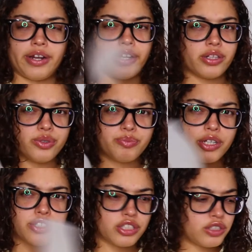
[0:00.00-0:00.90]
include
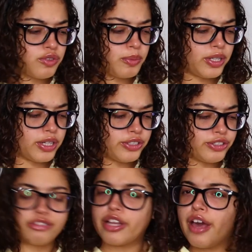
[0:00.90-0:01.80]
brushes for me to
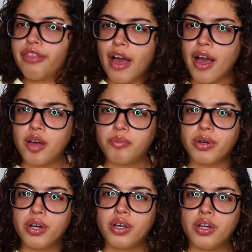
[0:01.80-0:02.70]
understand that,
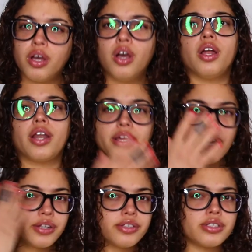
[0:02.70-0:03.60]
but like,
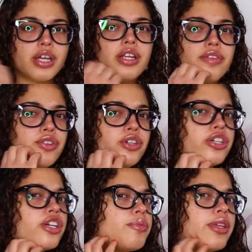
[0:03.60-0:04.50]
I understand if you're
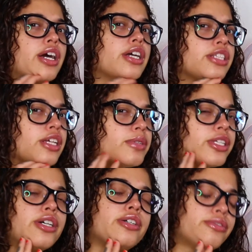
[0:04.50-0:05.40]
gonna give me that, let me
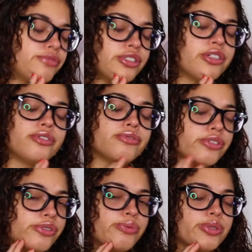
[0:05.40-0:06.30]
know, you know,
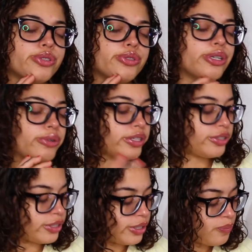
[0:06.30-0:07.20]
this is what you're doing,
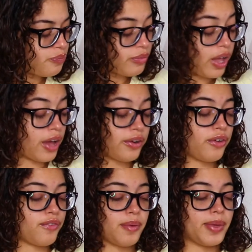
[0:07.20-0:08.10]
you know. I don't know
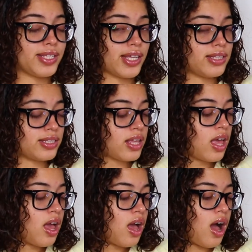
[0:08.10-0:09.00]
if that makes sense.
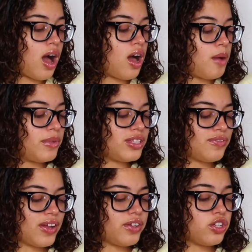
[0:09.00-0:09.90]
It's a
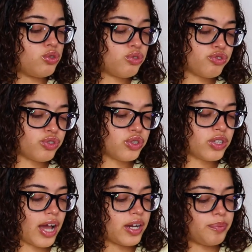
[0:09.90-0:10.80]
very neutral,
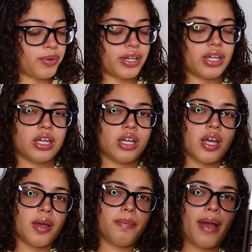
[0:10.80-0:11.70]
kind of pretty
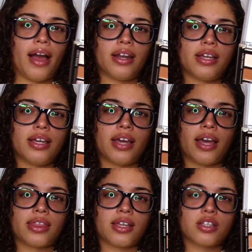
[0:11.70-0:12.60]
palette.
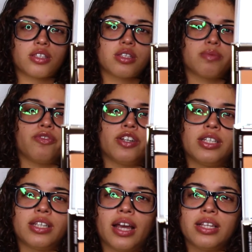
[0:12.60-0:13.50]
I think it's
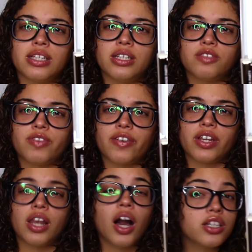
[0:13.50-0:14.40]
really nice. It looks very
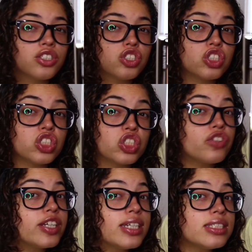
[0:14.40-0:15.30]

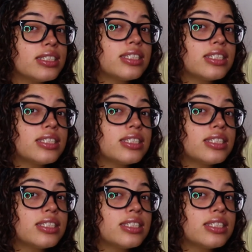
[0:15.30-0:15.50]
luxurious.